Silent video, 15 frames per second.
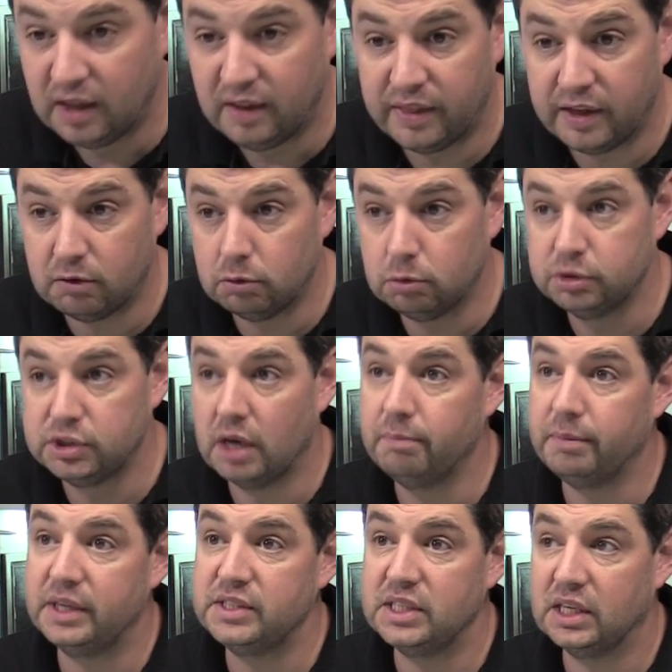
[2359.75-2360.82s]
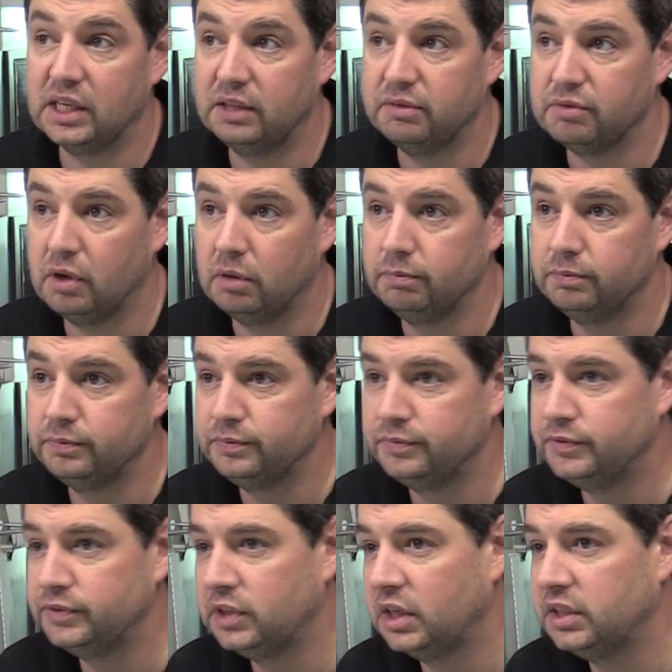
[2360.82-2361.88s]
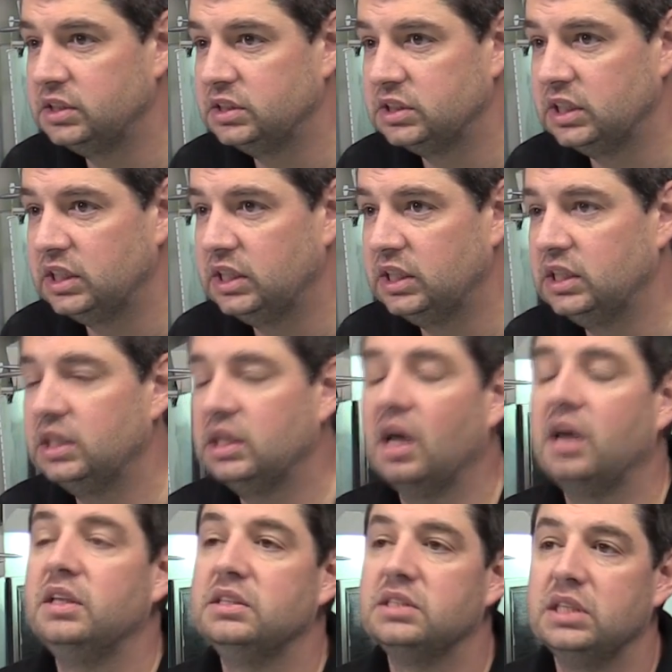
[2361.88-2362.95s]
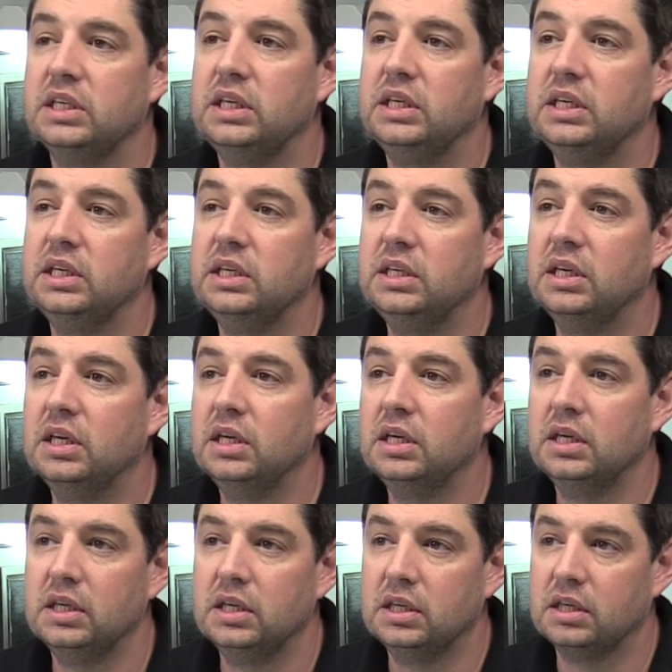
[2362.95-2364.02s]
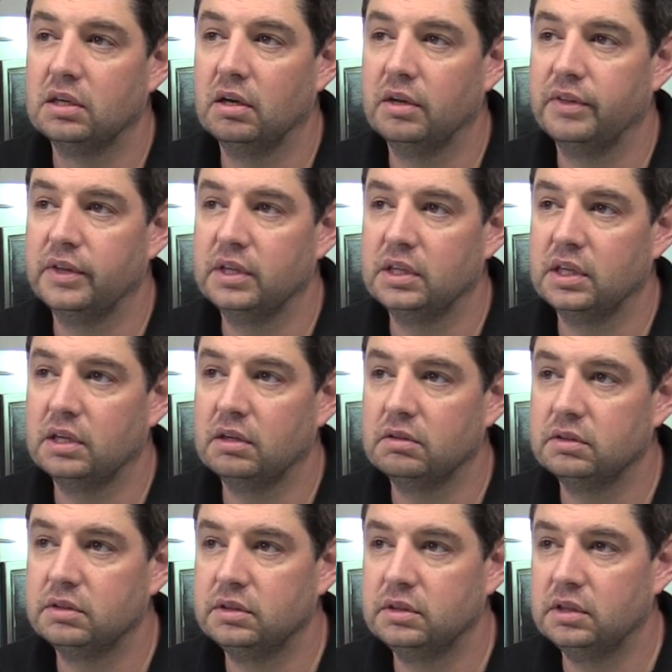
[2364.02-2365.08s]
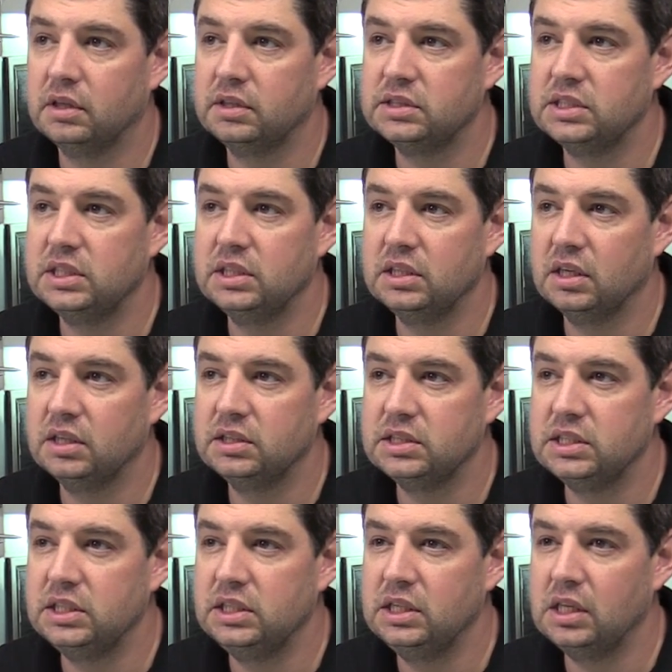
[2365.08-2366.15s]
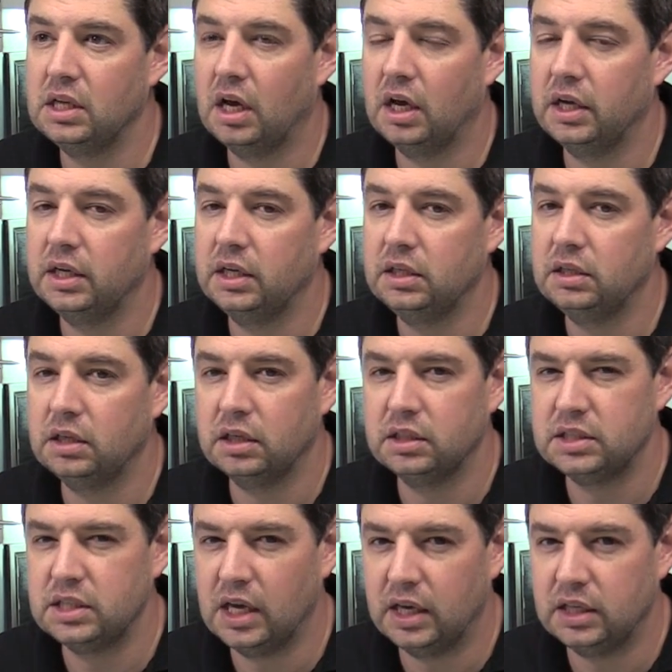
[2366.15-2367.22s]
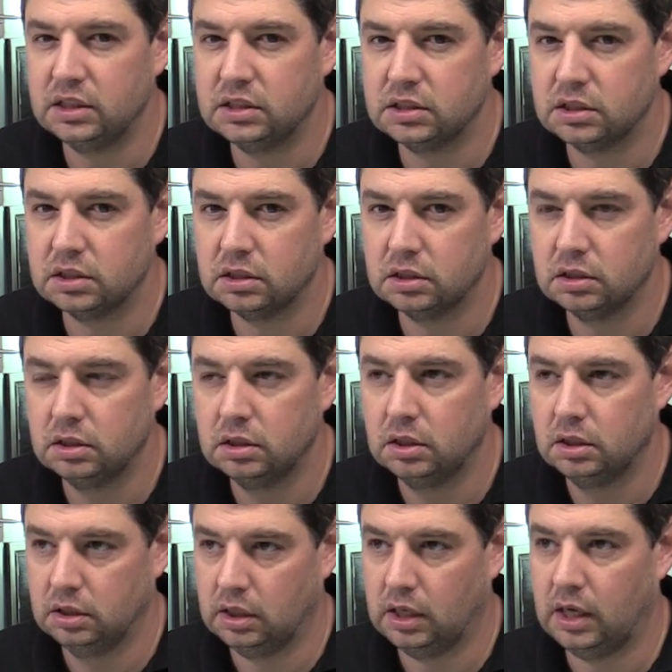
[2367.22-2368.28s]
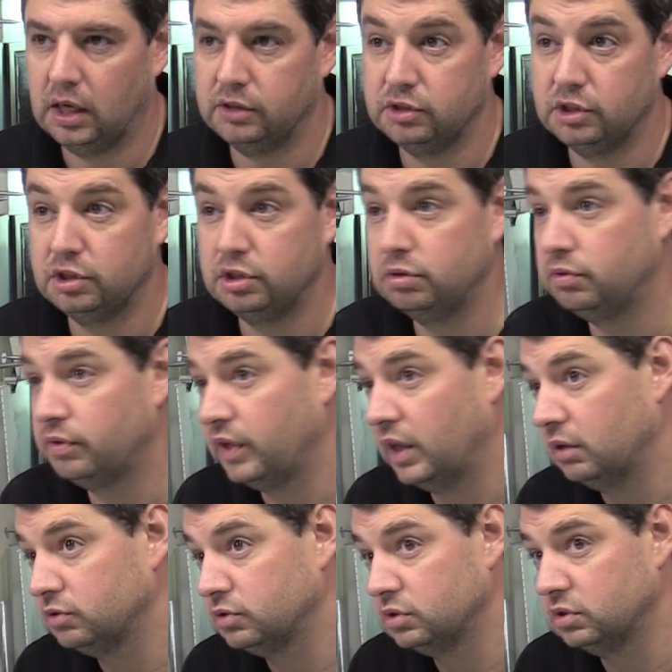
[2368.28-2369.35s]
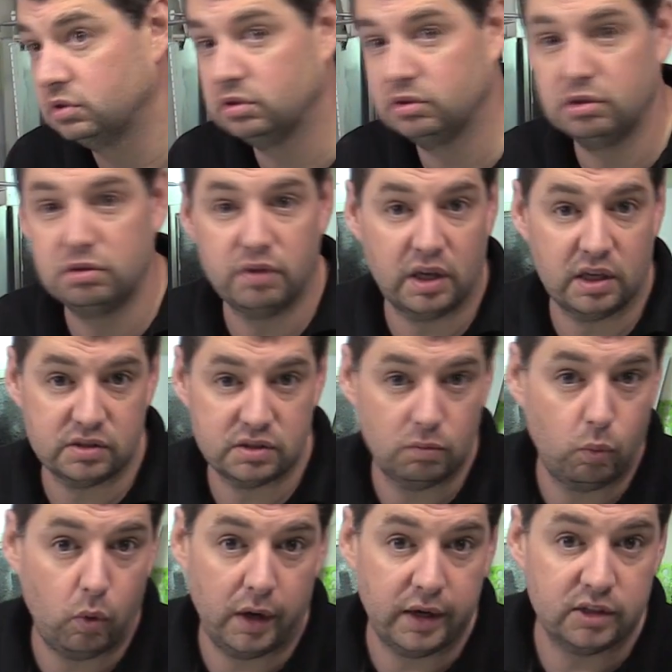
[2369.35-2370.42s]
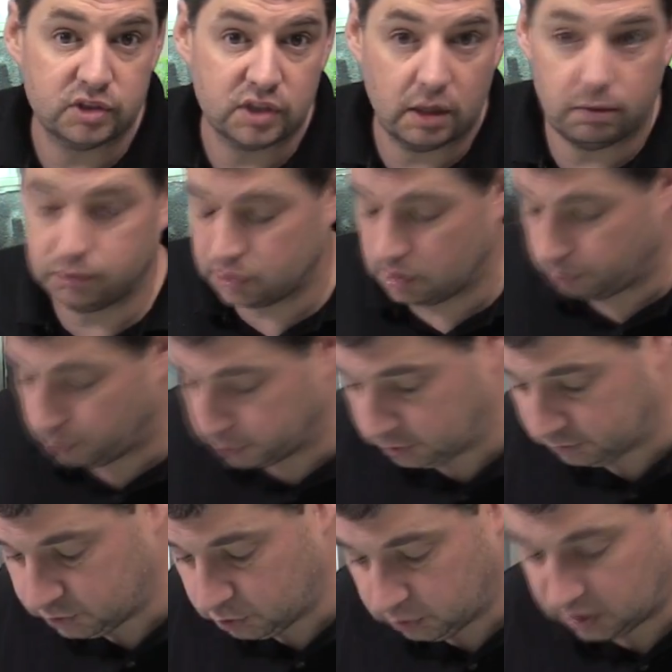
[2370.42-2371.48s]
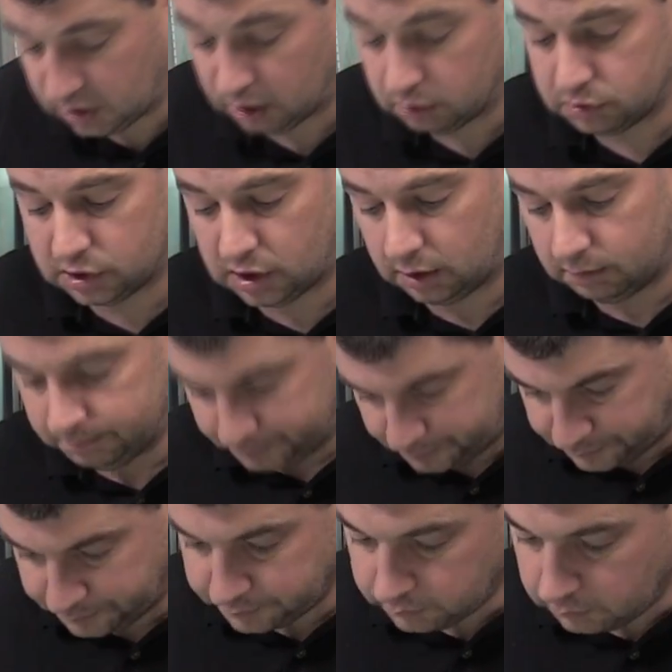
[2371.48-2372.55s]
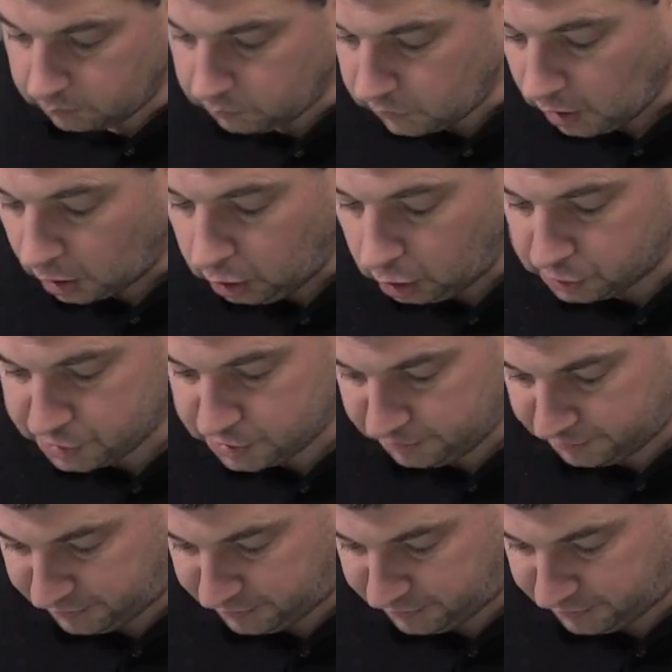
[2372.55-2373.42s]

They're all done basically from 1990, I think now, 1999, 98 uh, to 2000, 2001-ish. That was the point of doing those, so lots of